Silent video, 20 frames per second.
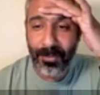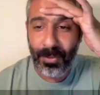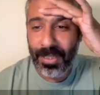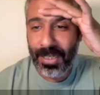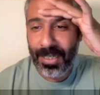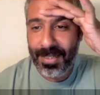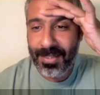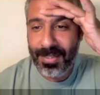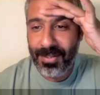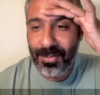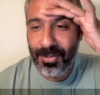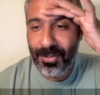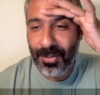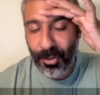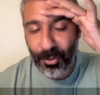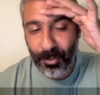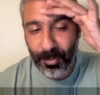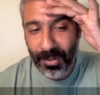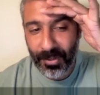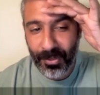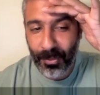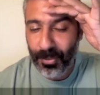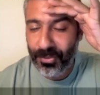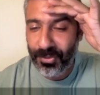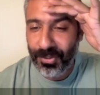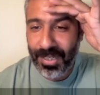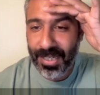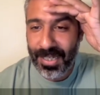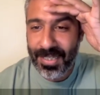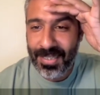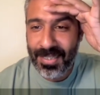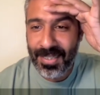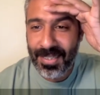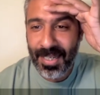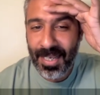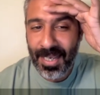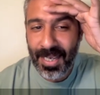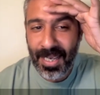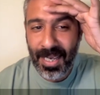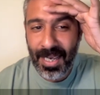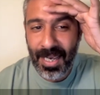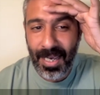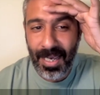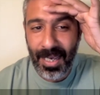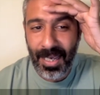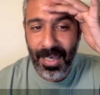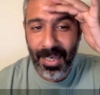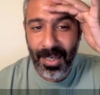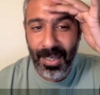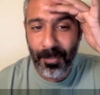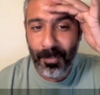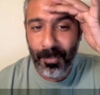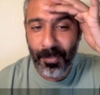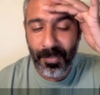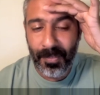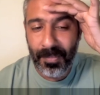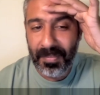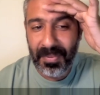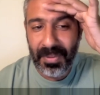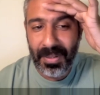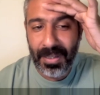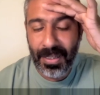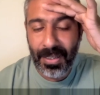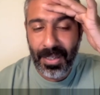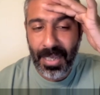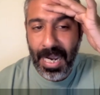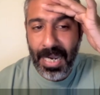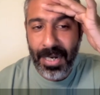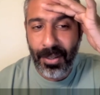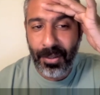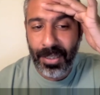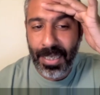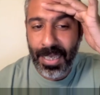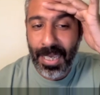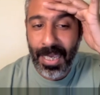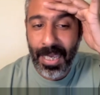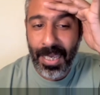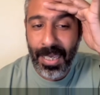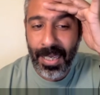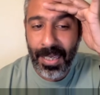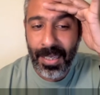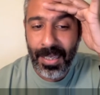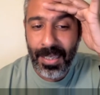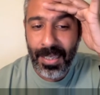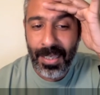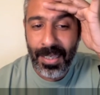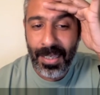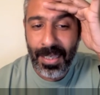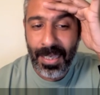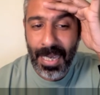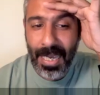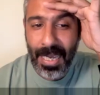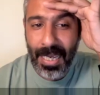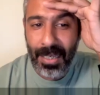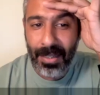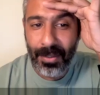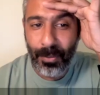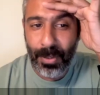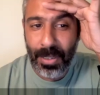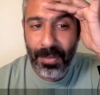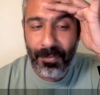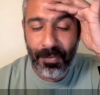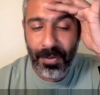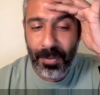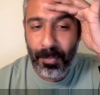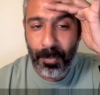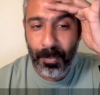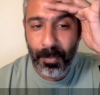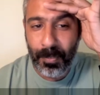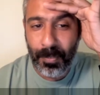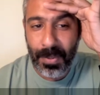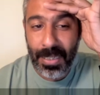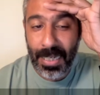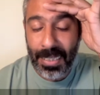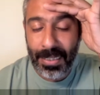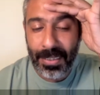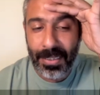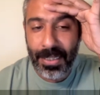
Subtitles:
that listens knows my thoughts on this. I don't care if he, like,